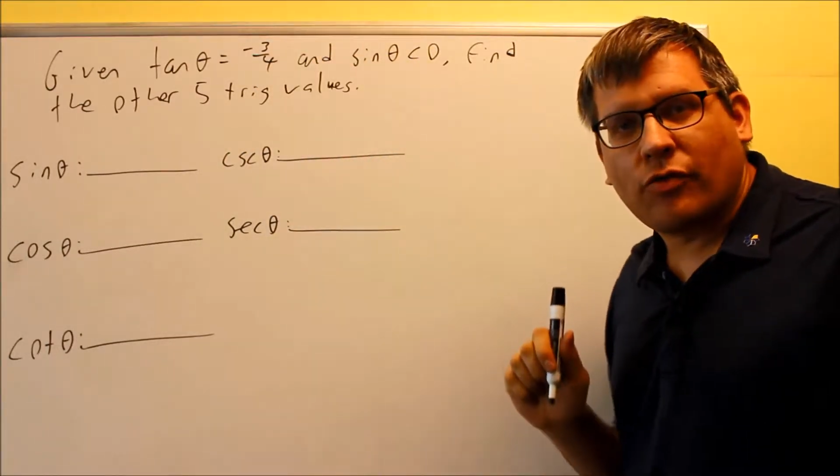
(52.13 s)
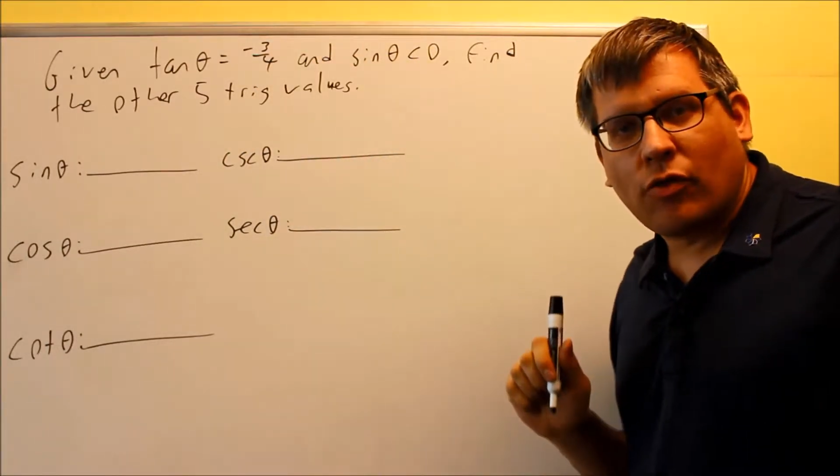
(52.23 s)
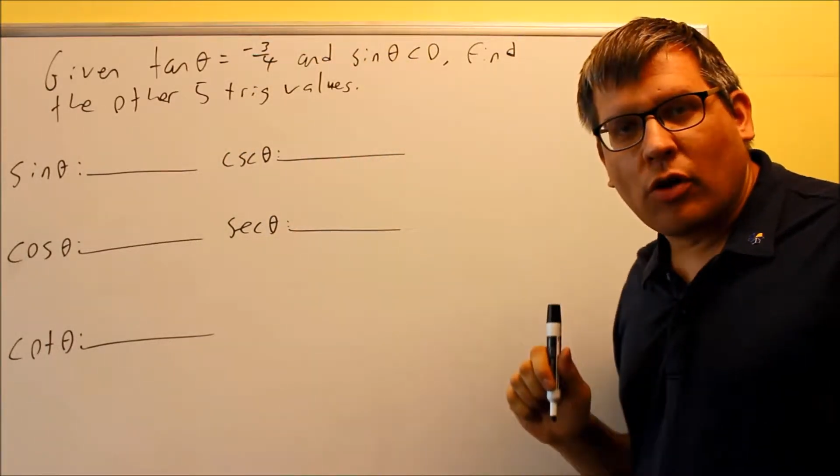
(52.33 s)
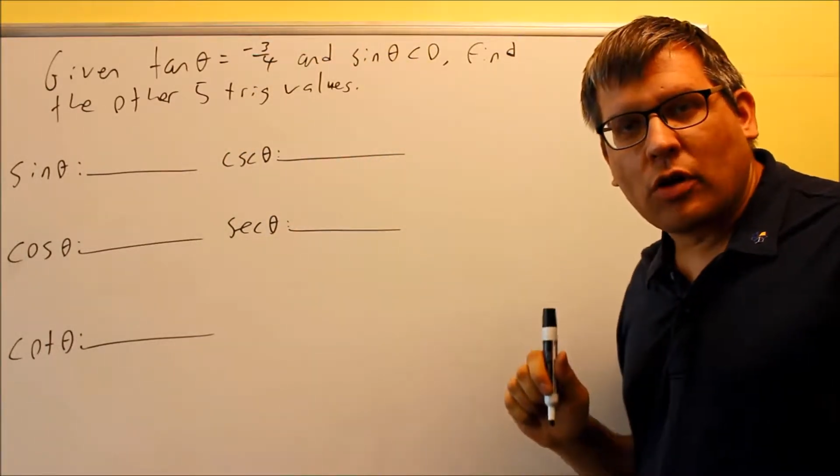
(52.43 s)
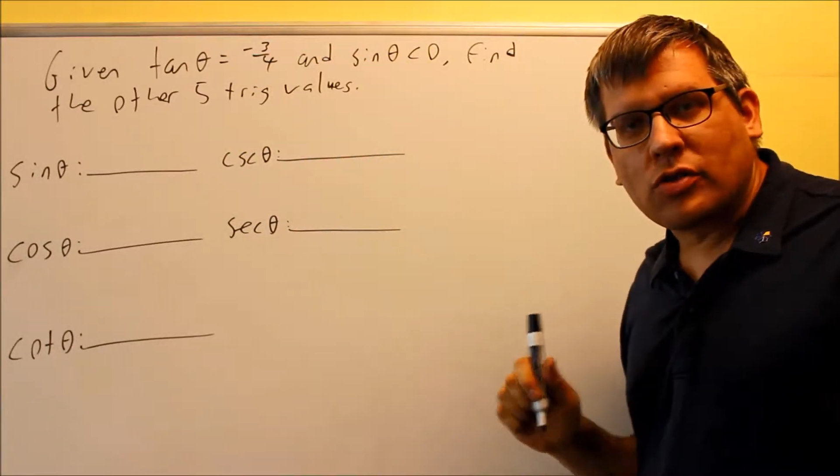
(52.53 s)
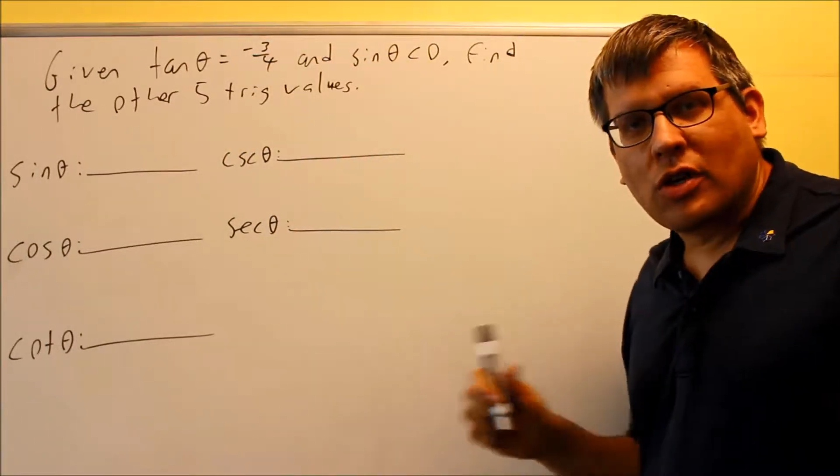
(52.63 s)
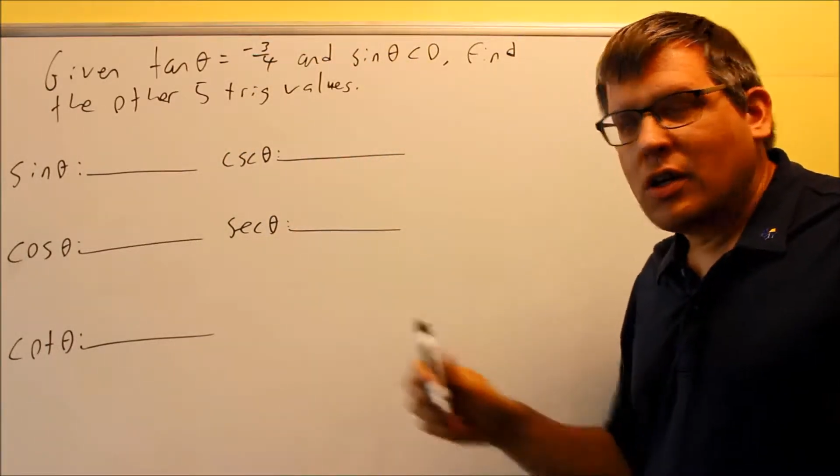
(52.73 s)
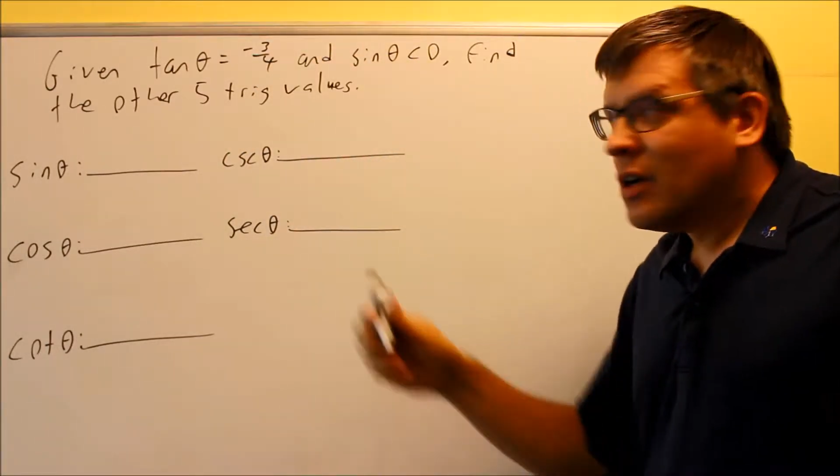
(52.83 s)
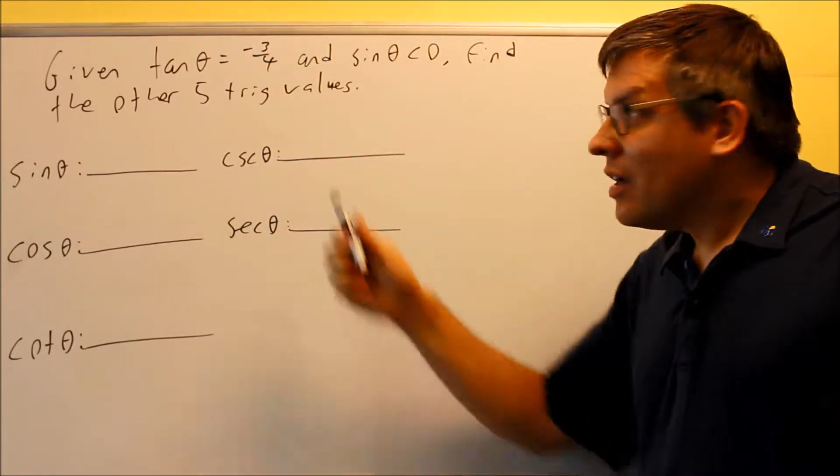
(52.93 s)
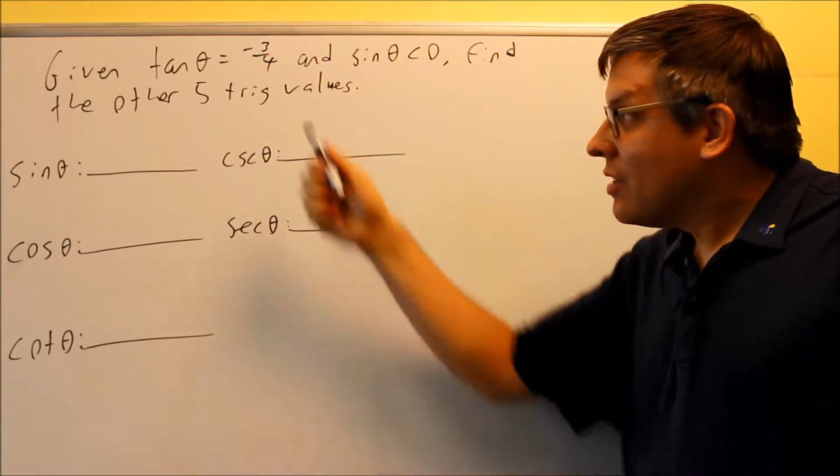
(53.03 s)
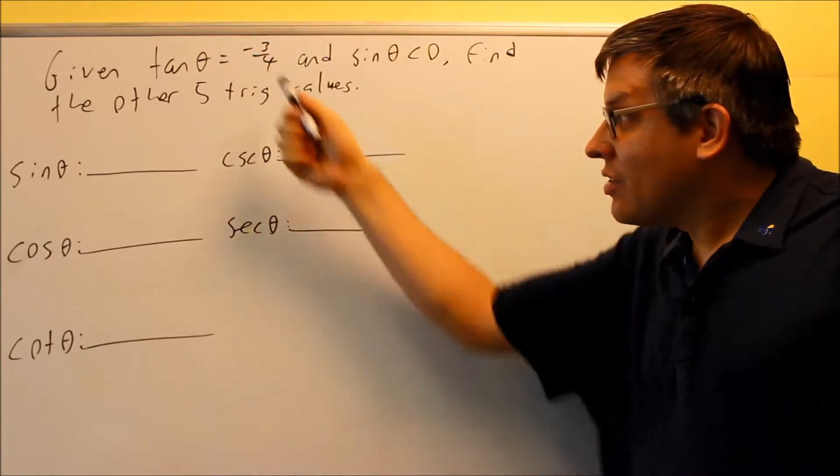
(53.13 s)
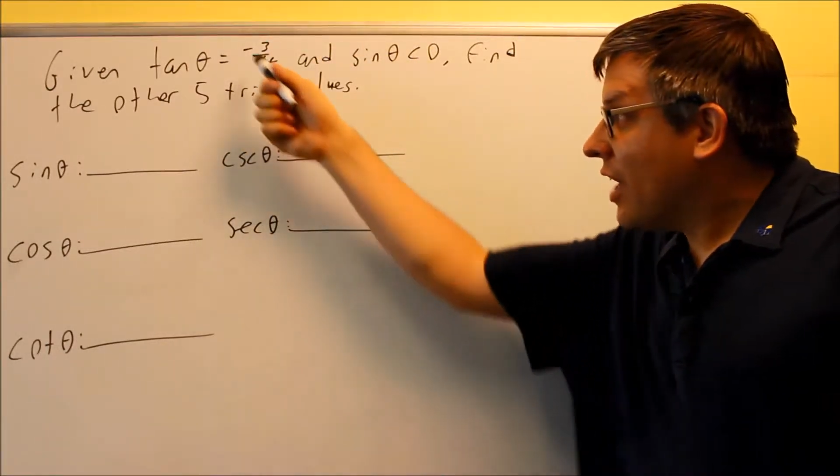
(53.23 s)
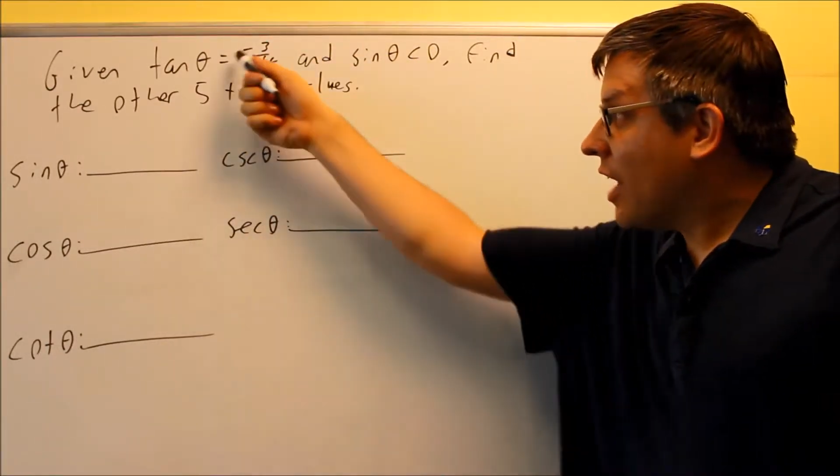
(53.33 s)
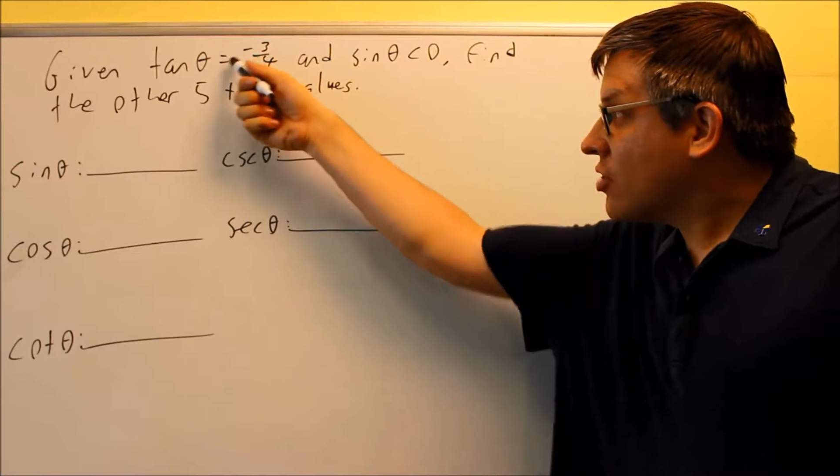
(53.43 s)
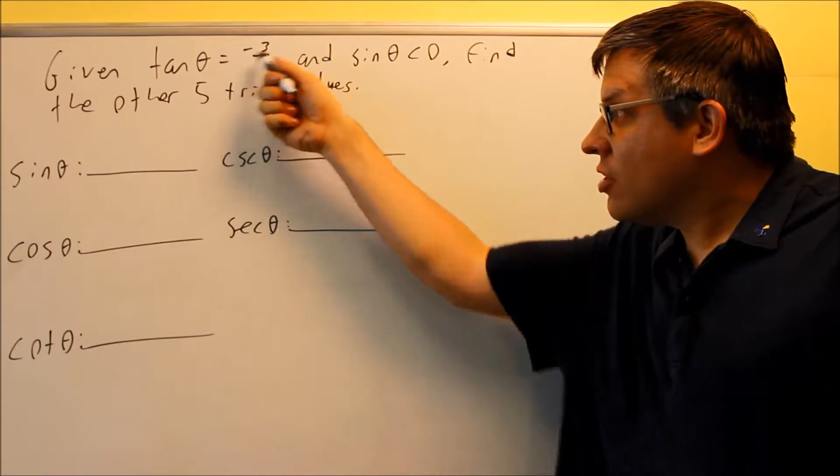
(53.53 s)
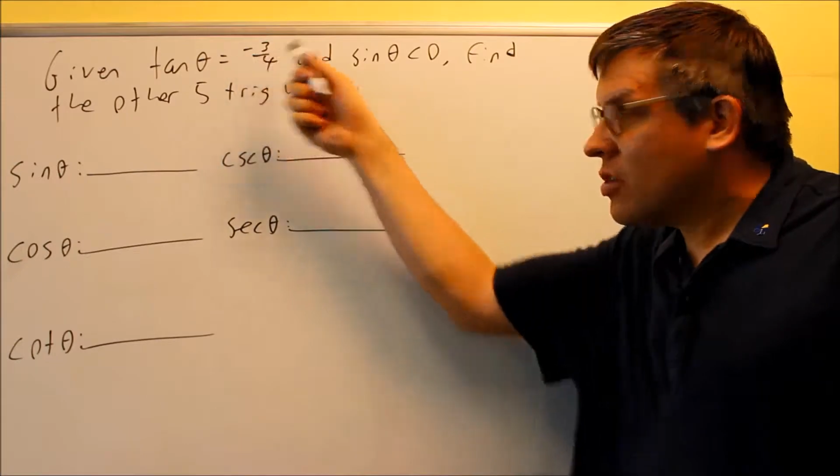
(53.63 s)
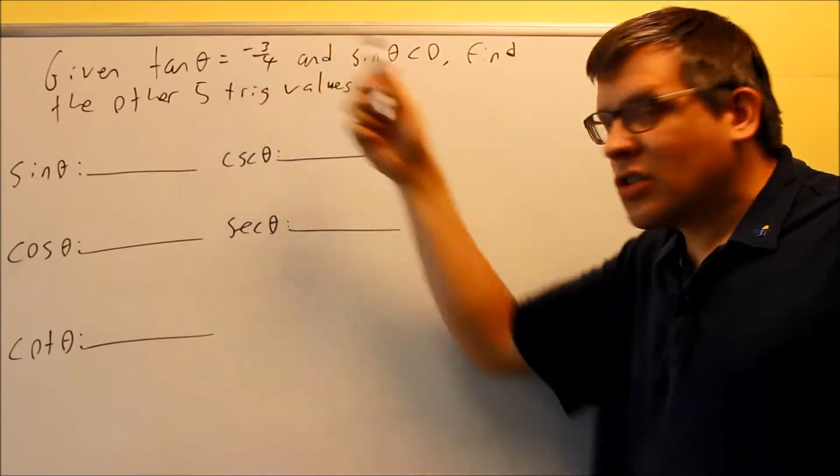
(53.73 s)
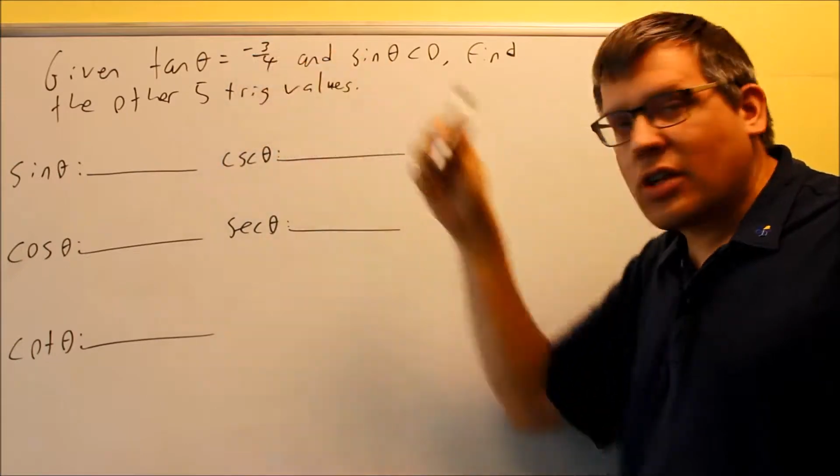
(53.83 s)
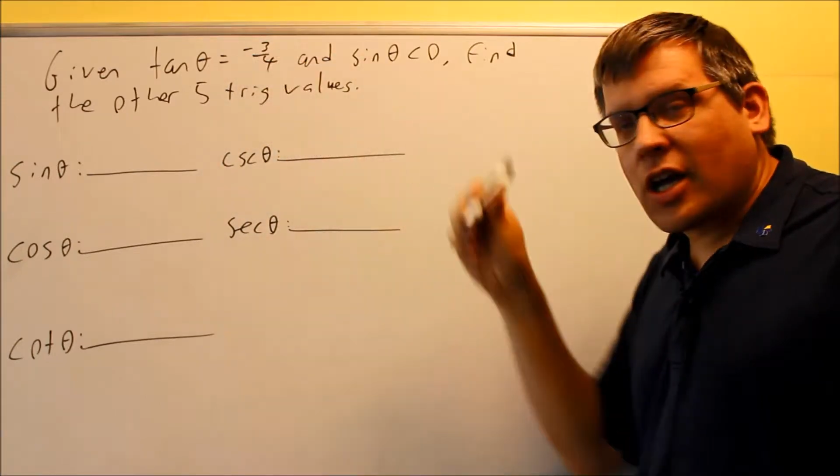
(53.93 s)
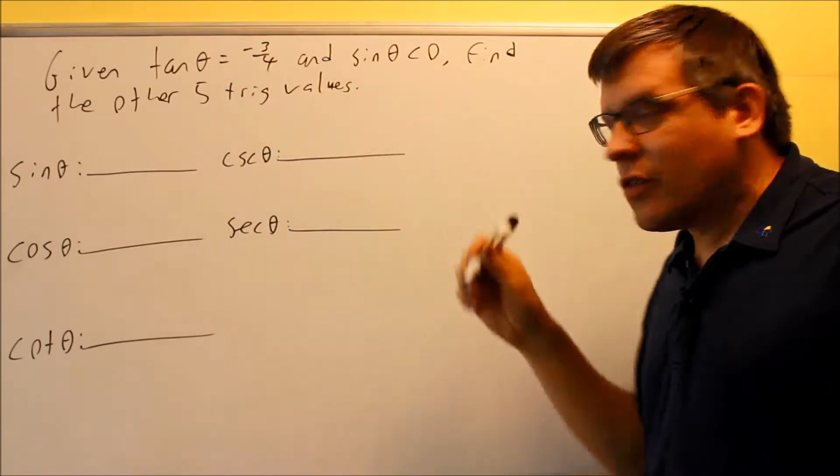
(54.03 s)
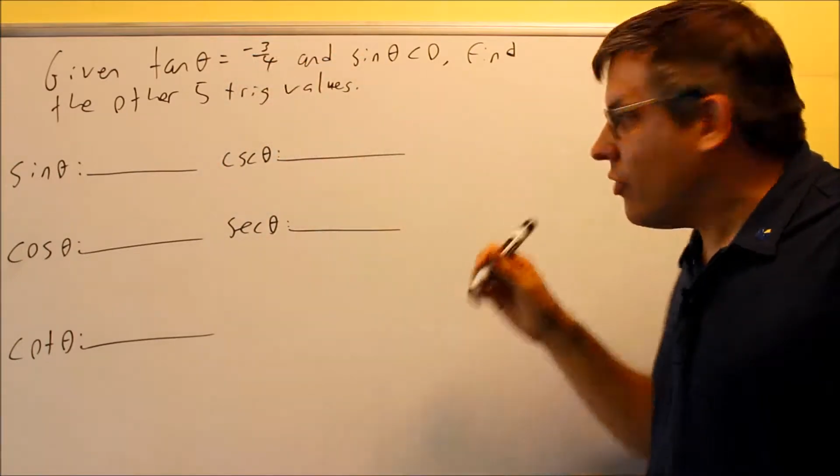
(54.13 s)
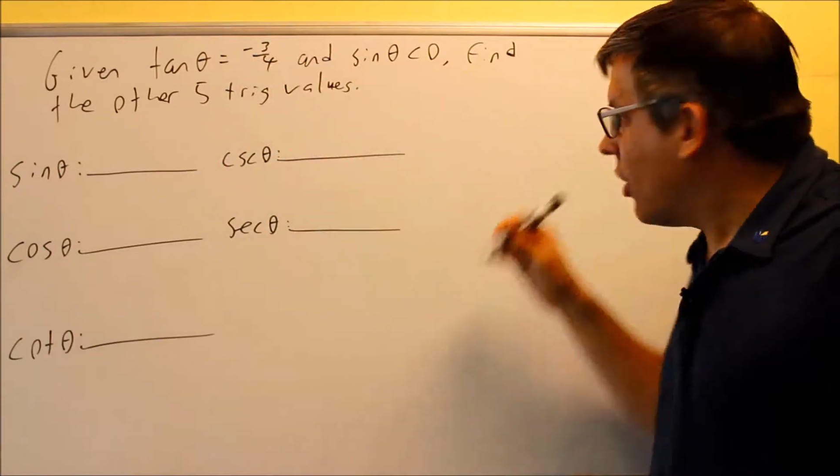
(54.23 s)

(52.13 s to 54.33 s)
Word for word: for us. Tangent is a negative